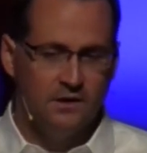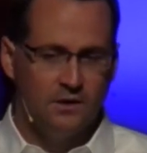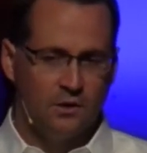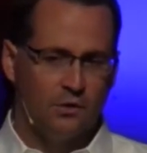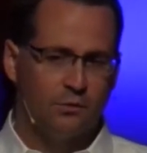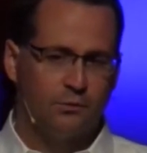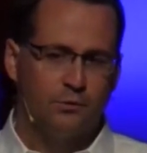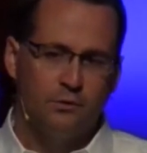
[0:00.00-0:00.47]

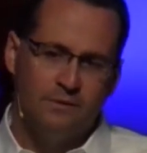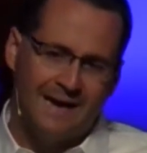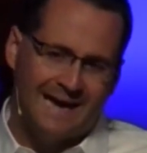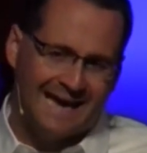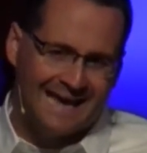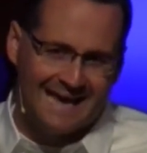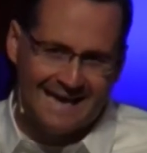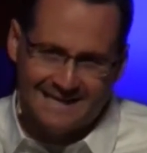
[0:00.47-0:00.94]
Through
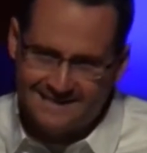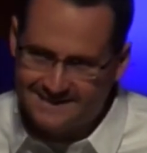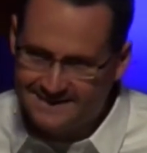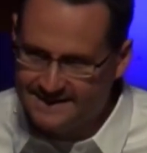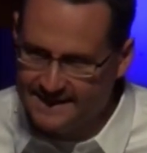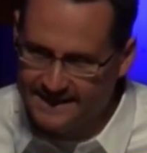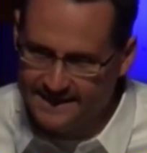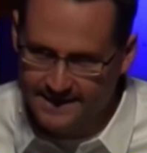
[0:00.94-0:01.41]

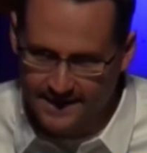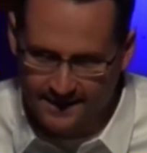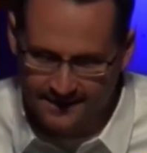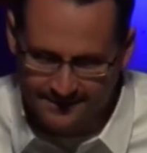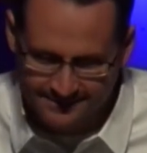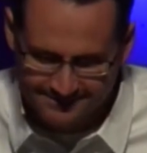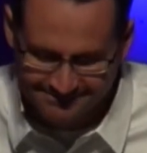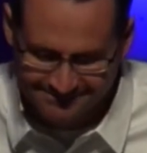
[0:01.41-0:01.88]
chesed.
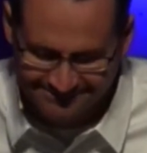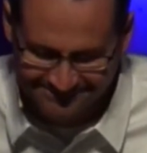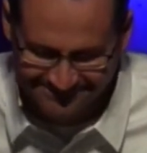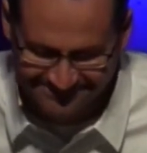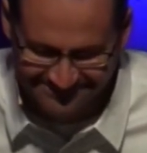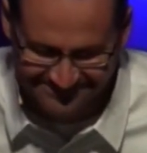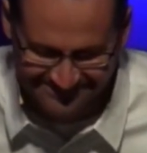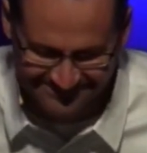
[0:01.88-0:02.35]

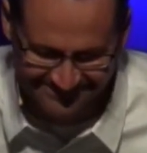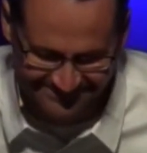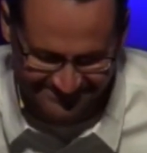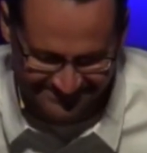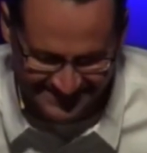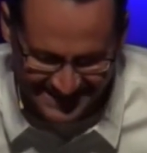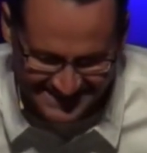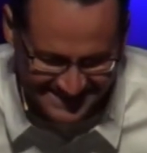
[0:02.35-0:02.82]

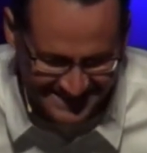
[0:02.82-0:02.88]
That's